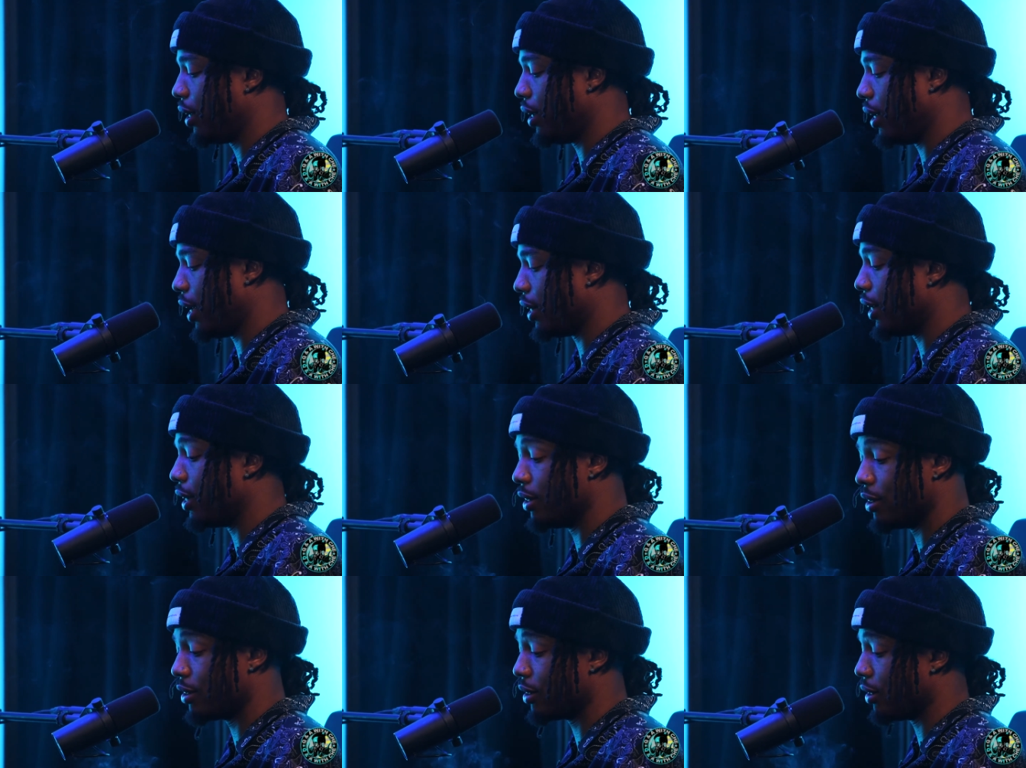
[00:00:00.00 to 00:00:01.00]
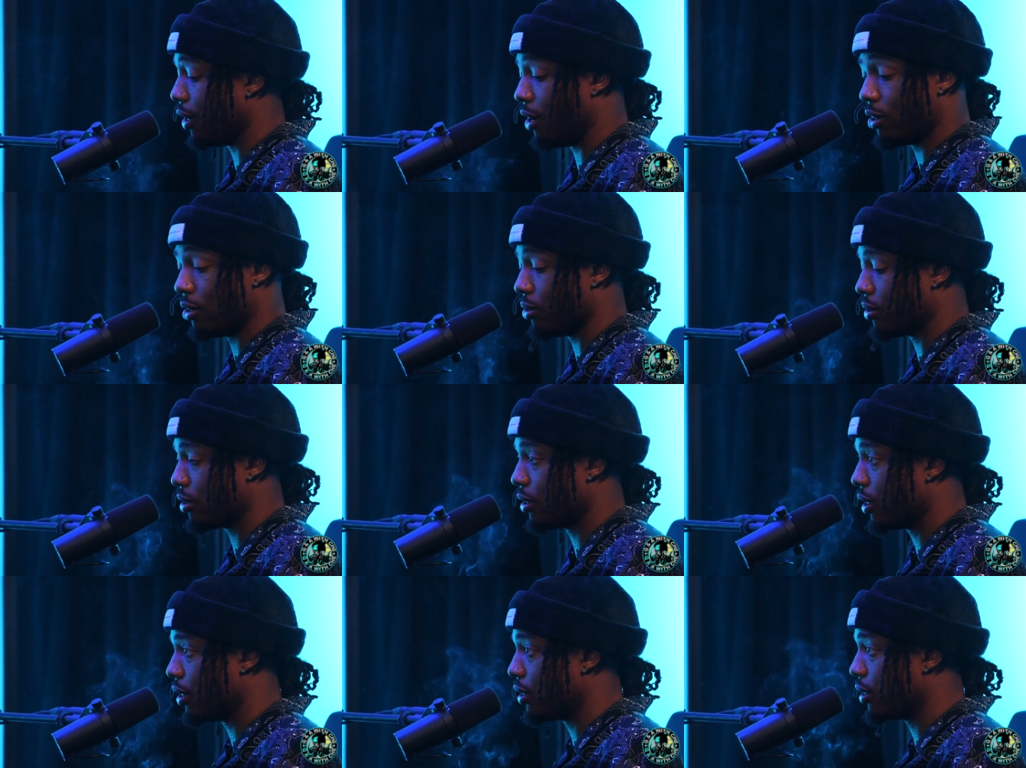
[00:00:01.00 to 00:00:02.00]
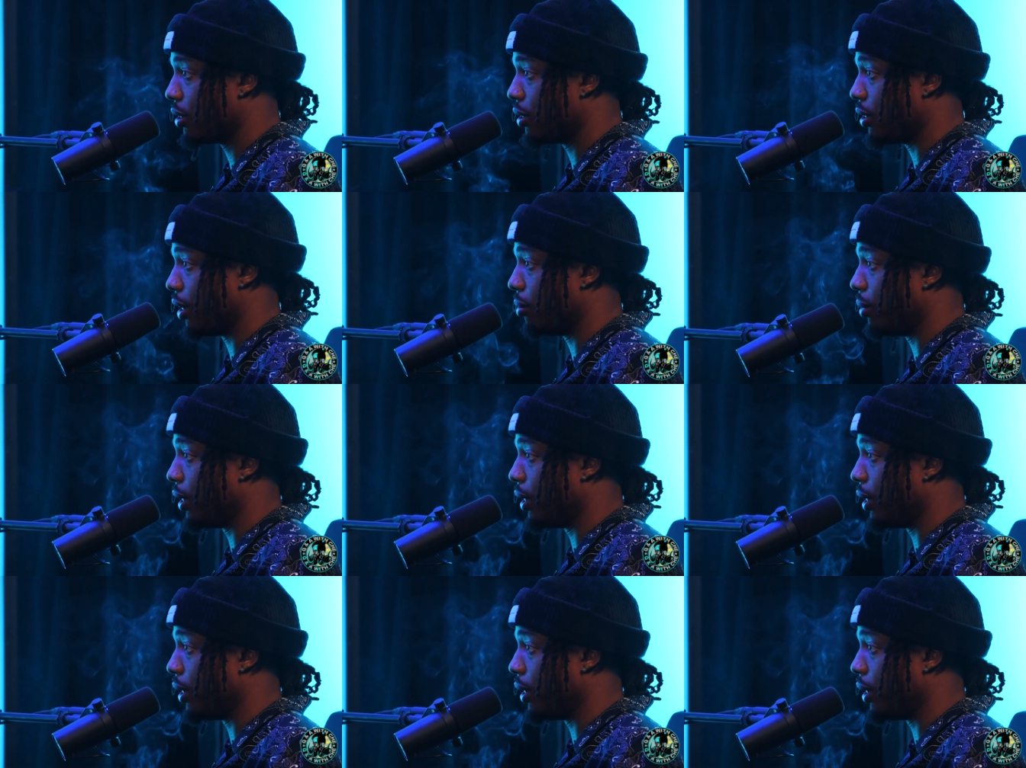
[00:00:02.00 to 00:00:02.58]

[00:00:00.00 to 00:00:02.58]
And hey, ladies, all and those. That, and that was the start.